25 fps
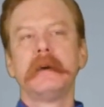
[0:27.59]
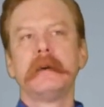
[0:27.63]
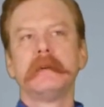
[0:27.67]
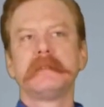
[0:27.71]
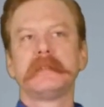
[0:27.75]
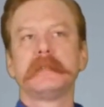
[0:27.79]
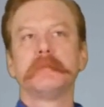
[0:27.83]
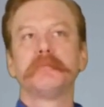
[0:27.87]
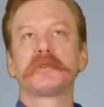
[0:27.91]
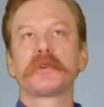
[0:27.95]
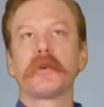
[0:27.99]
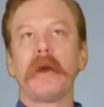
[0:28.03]

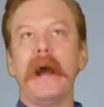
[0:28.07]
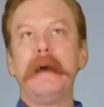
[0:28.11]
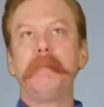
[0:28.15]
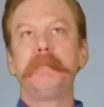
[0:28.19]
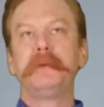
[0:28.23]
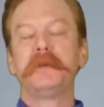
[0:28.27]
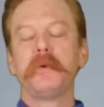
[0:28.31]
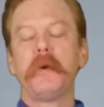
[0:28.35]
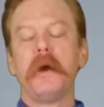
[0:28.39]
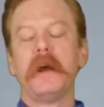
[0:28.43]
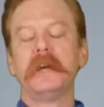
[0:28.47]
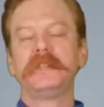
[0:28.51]
subscribe
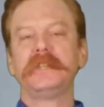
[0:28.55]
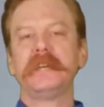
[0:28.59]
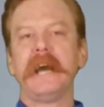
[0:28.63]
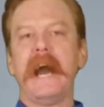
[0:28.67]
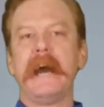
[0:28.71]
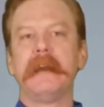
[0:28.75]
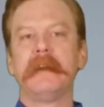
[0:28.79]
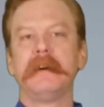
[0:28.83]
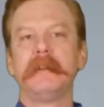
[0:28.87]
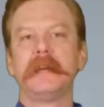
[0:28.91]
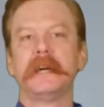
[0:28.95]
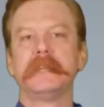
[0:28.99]
to our
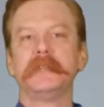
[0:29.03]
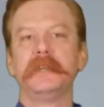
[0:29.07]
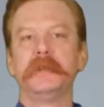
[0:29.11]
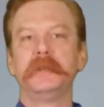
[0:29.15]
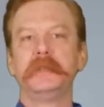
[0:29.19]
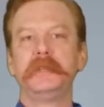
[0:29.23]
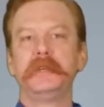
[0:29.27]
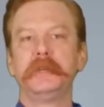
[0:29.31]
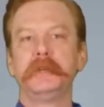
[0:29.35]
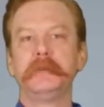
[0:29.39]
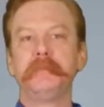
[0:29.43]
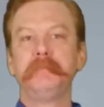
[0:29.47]
channel on
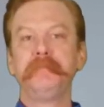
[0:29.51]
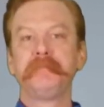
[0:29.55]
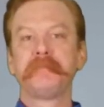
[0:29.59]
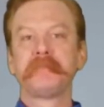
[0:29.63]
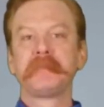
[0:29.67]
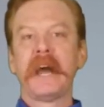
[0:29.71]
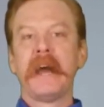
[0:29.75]
YouTube